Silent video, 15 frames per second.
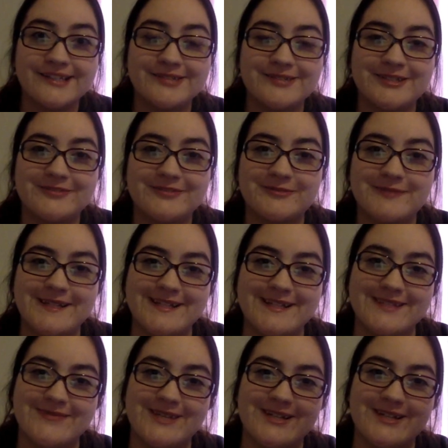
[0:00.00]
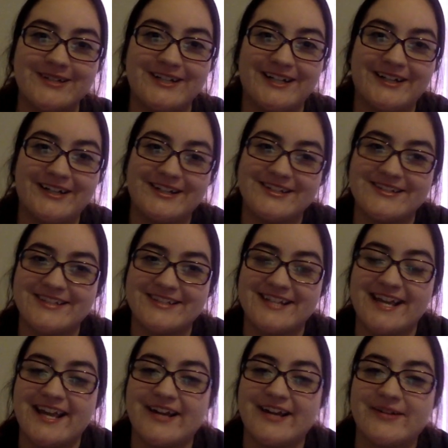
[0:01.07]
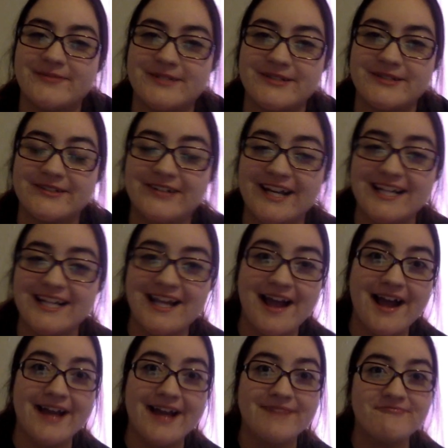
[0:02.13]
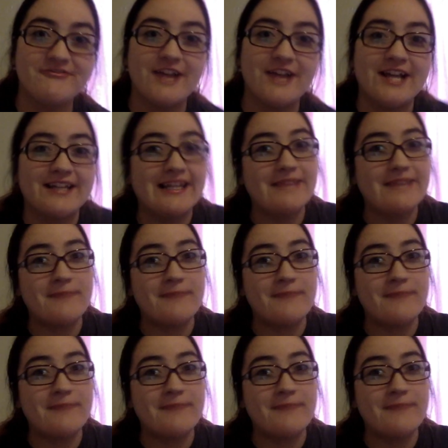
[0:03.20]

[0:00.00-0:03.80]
wonderful beings of the internet, how are you doing today? I hope you're doing great. I'm finally